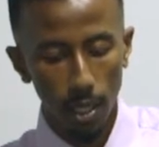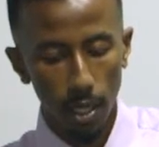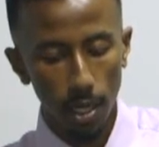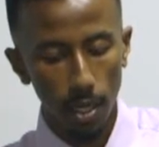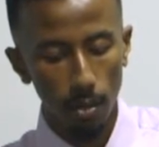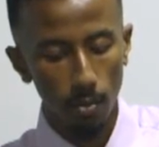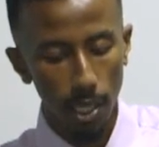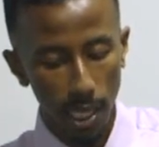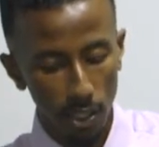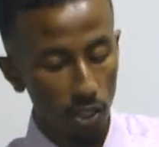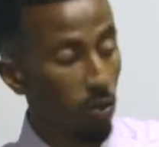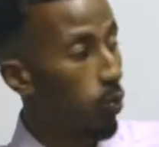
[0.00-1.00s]
Um, and
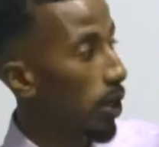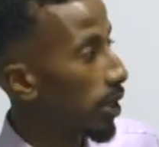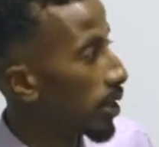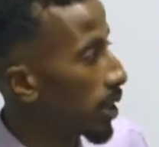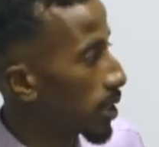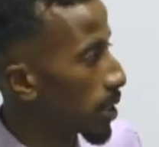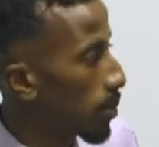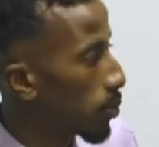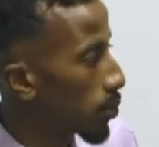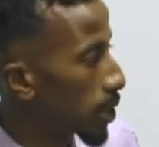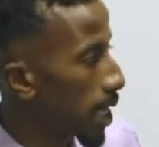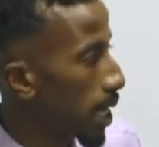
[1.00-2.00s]
that's just one of the
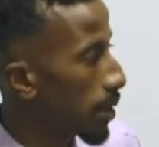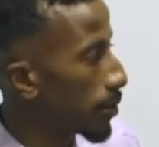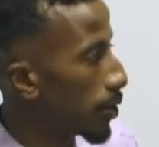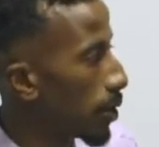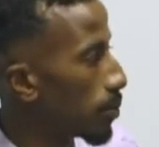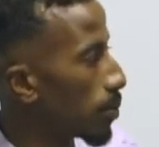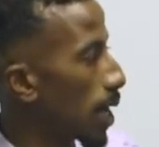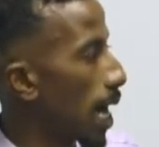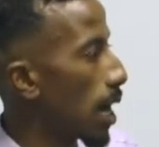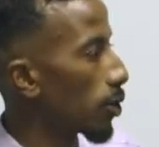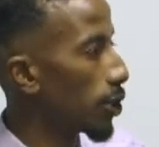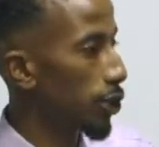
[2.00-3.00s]
examples there, you know,
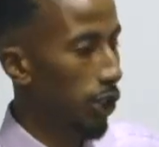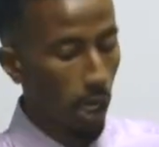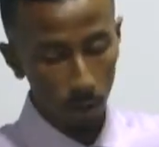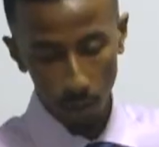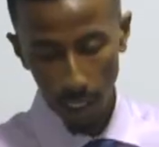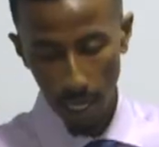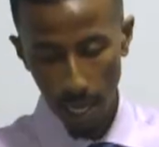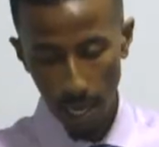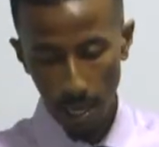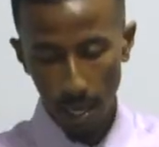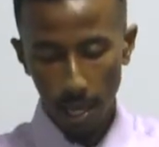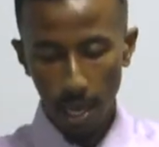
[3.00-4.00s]
how can childcare
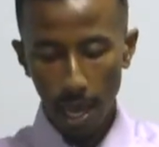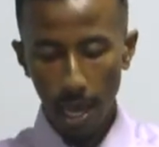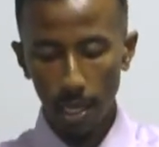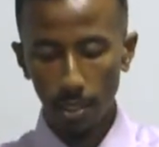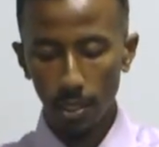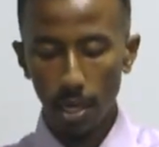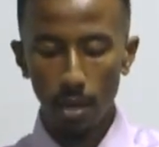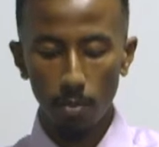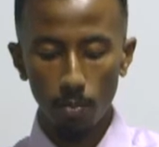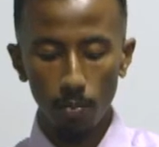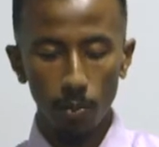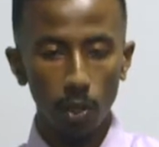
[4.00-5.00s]
and um,
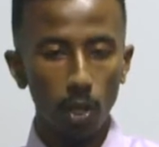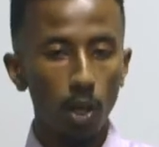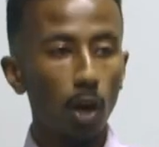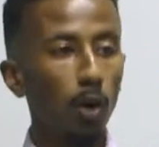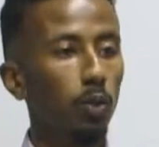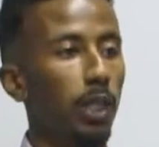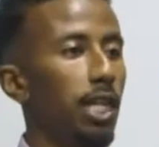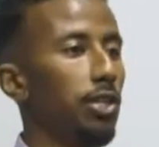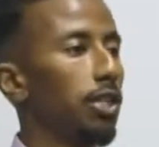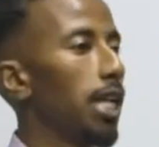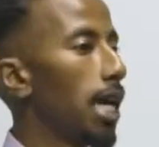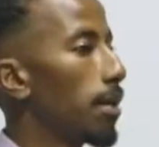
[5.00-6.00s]
old
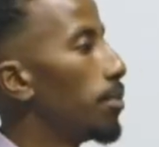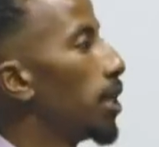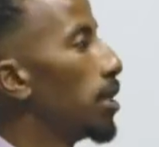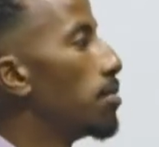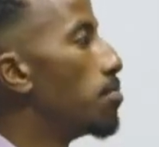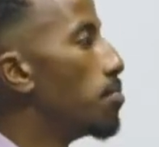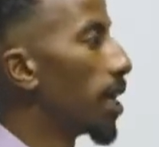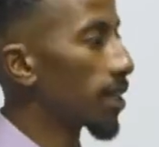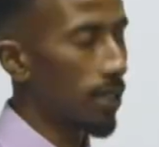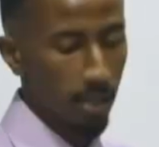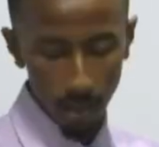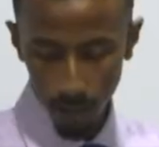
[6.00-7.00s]
age care be
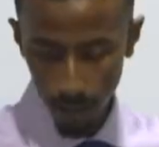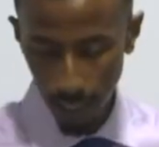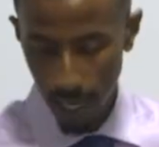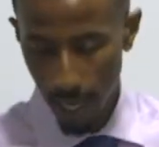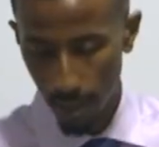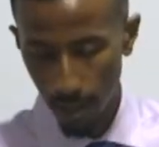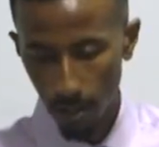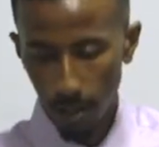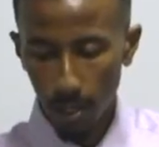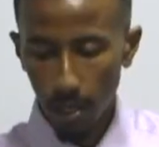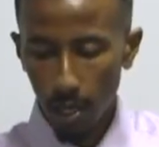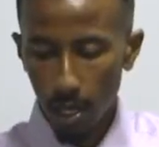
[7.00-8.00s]
mixed together
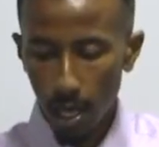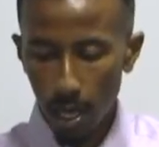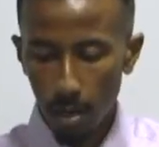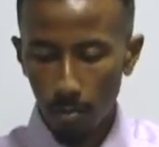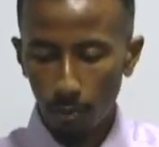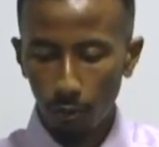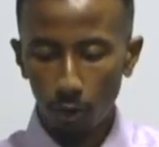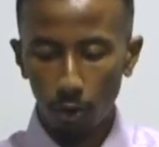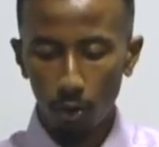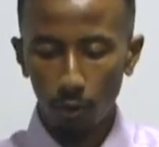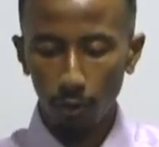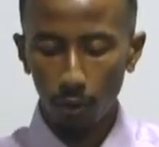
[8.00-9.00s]
um,
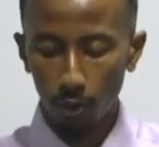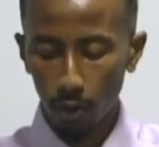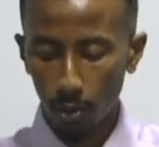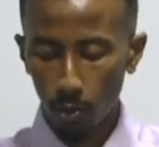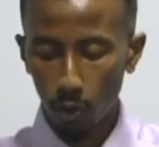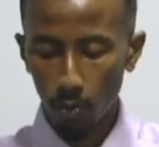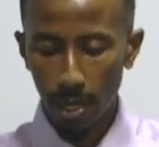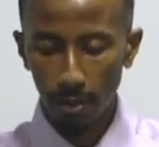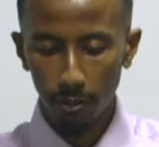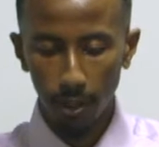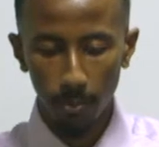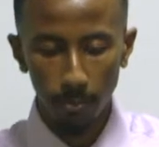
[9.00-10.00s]
for, for communal
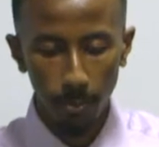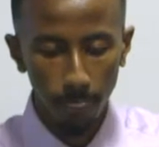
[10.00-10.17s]
benefit.